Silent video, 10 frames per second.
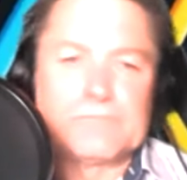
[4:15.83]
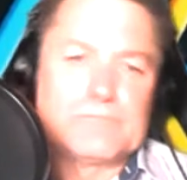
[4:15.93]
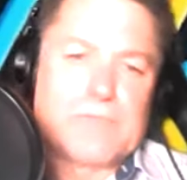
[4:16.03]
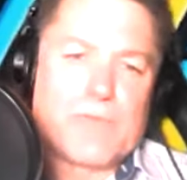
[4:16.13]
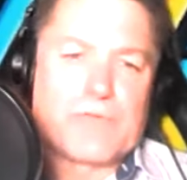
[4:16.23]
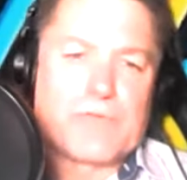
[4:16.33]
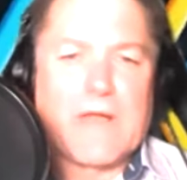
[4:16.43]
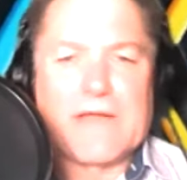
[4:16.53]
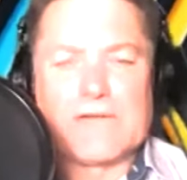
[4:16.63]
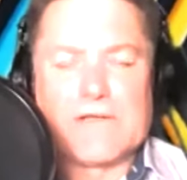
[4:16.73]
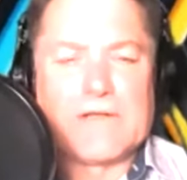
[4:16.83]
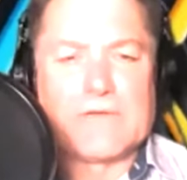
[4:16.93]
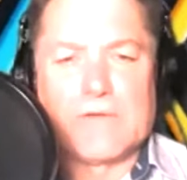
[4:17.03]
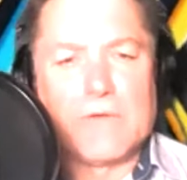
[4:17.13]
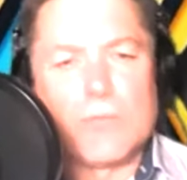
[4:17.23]
what was it like to
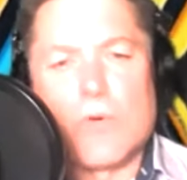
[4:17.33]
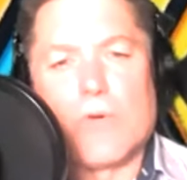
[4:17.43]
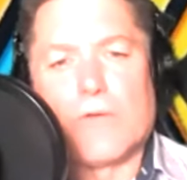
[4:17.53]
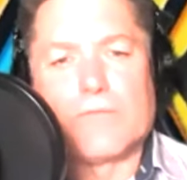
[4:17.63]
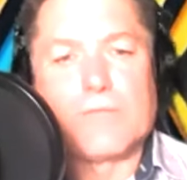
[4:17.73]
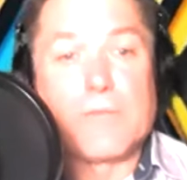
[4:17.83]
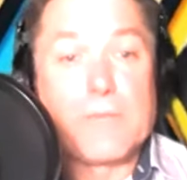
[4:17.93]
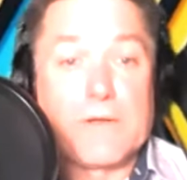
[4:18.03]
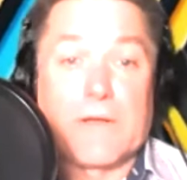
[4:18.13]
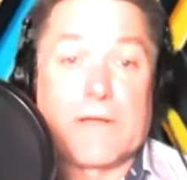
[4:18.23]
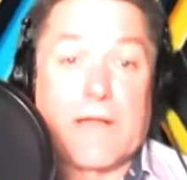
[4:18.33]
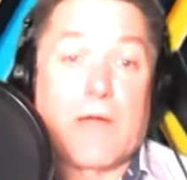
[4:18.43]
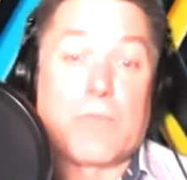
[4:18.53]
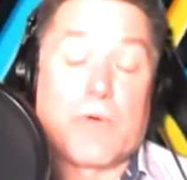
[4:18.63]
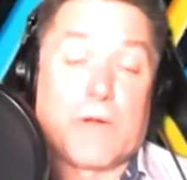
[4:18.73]
get the role of Midnight
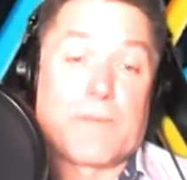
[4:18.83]
Cowboy?